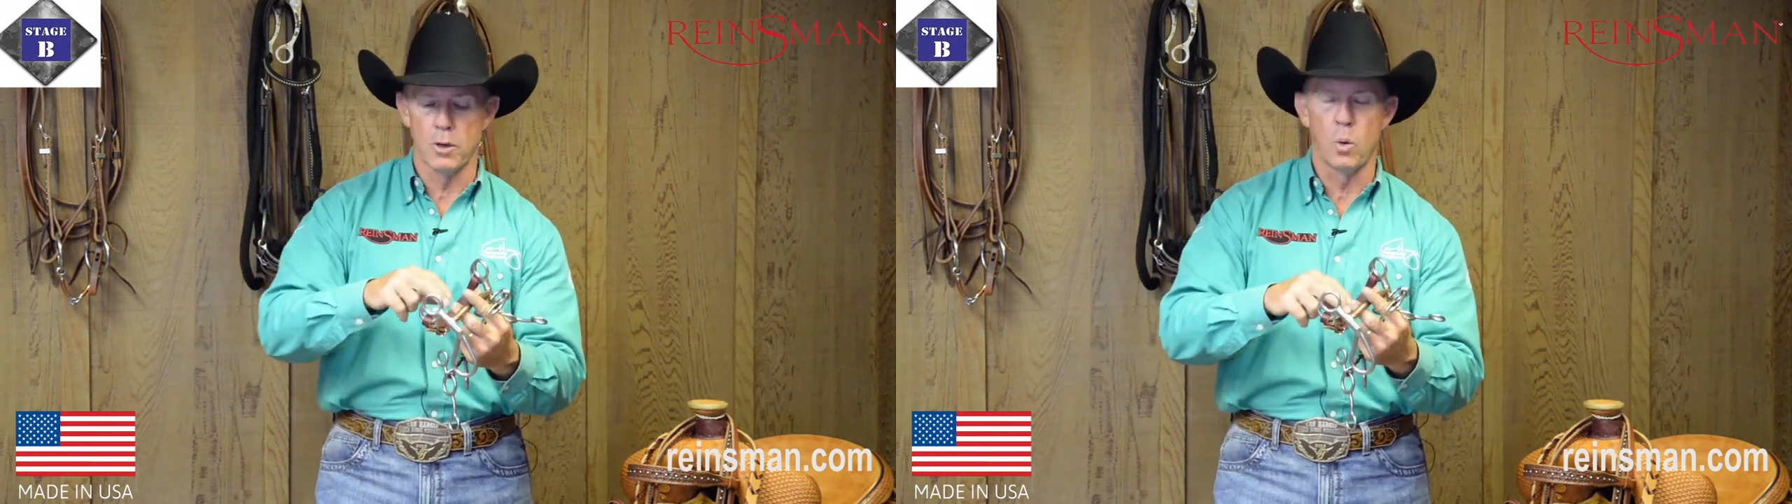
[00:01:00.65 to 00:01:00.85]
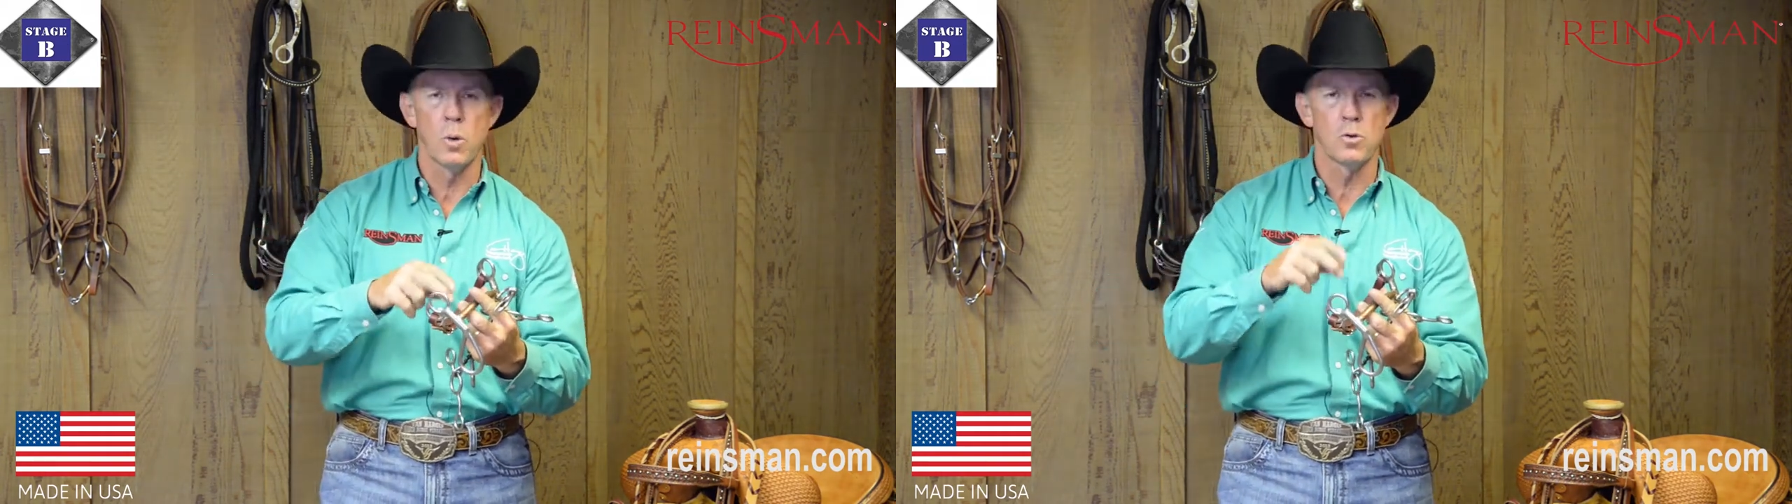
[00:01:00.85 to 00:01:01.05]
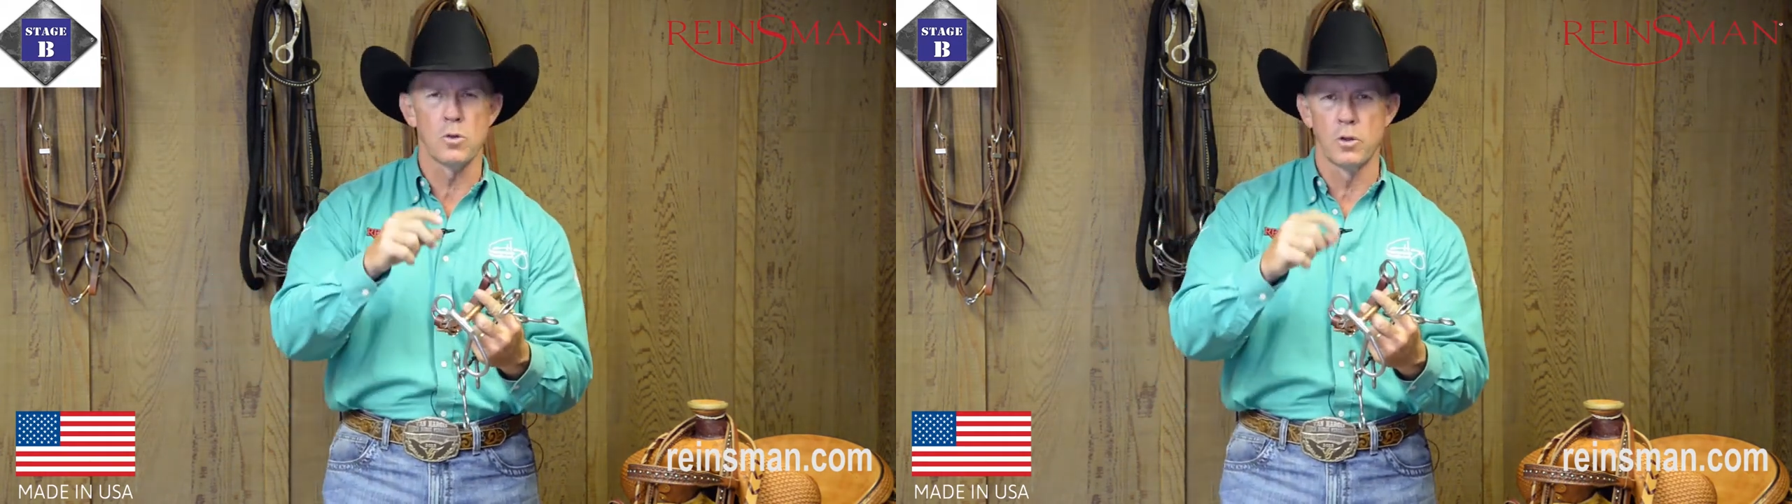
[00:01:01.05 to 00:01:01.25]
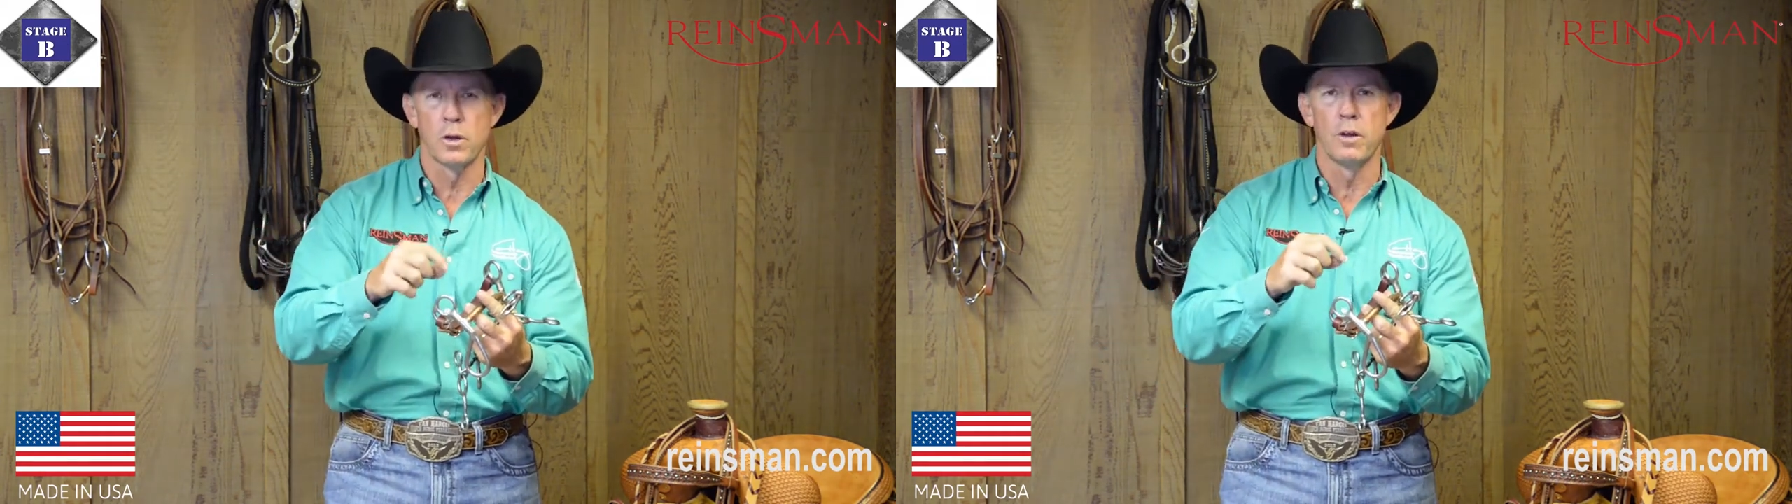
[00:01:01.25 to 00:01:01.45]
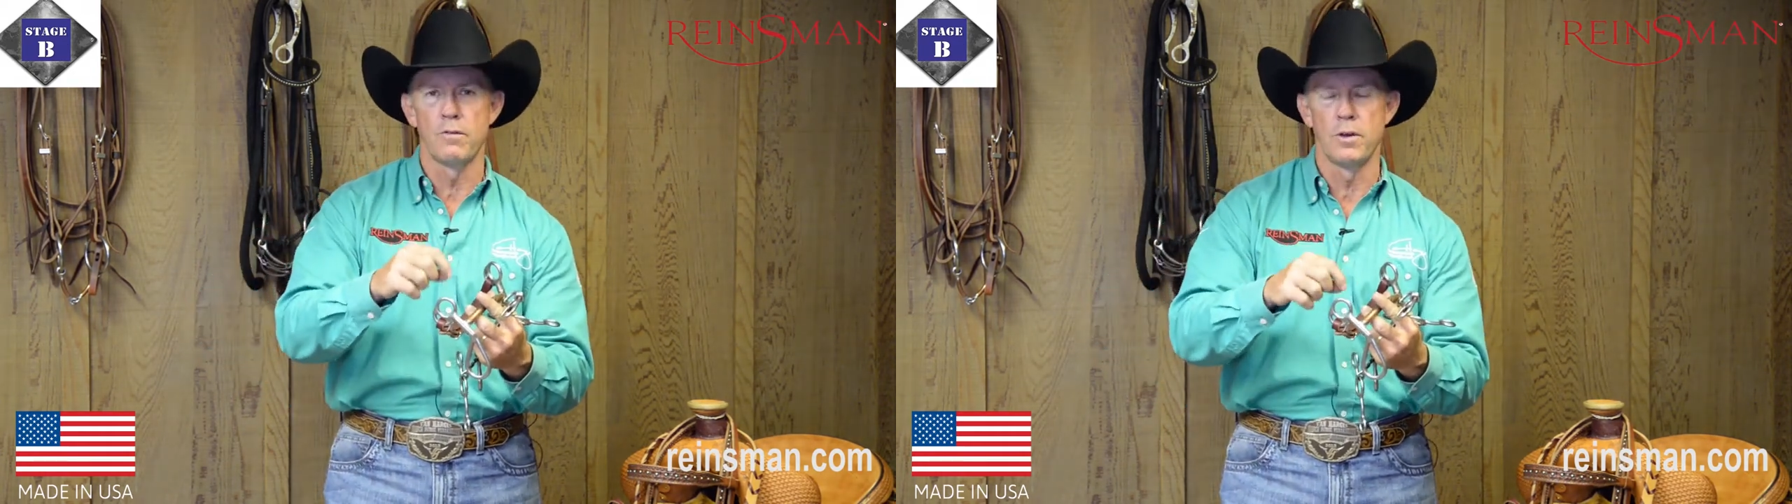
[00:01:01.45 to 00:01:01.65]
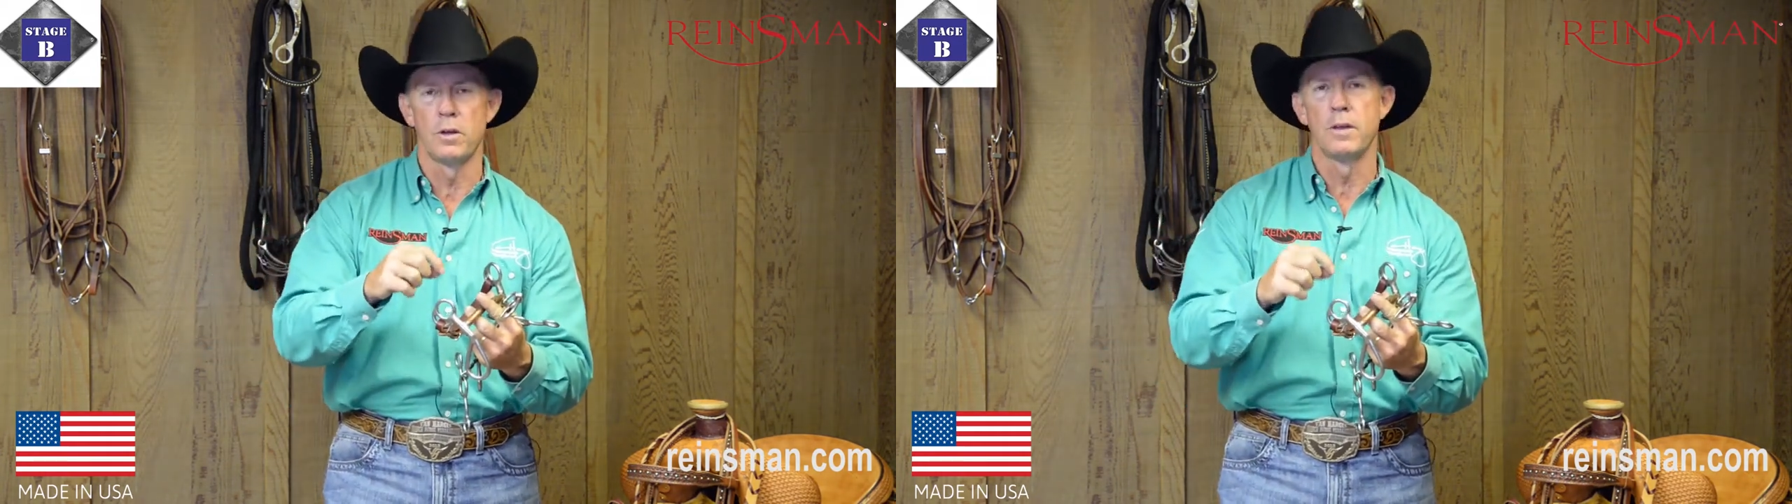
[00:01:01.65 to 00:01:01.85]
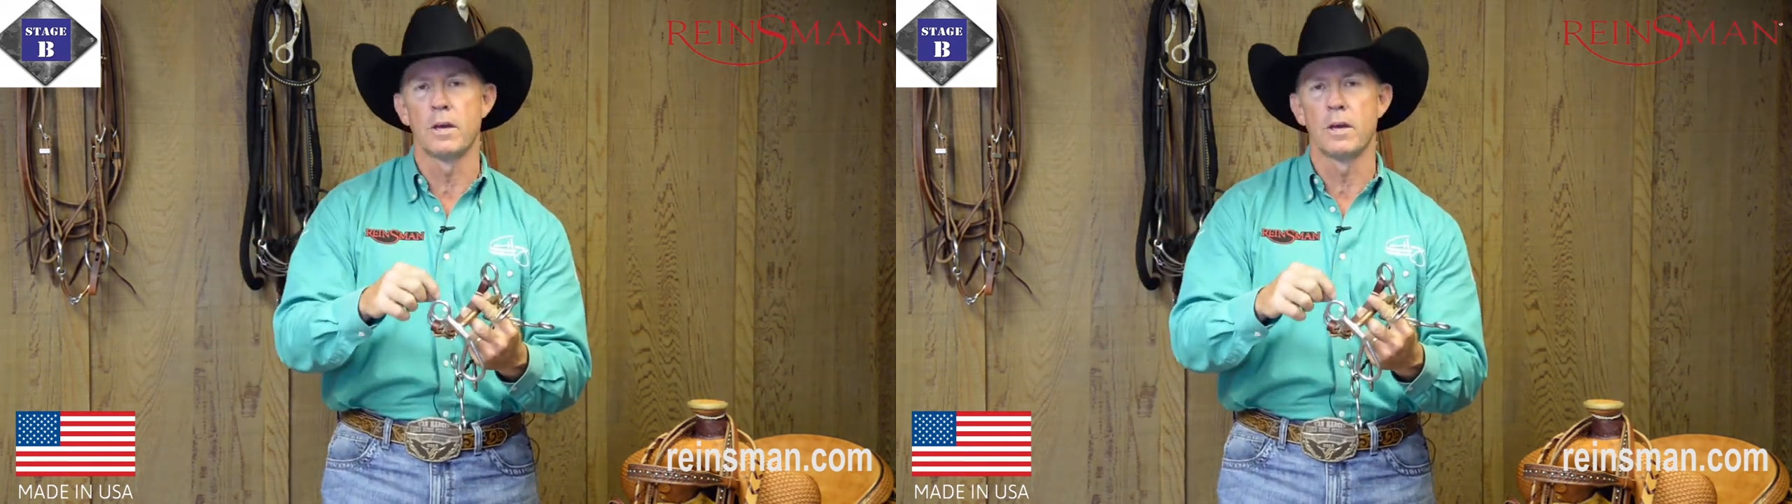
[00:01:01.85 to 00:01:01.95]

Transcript: the horse is still going to feel the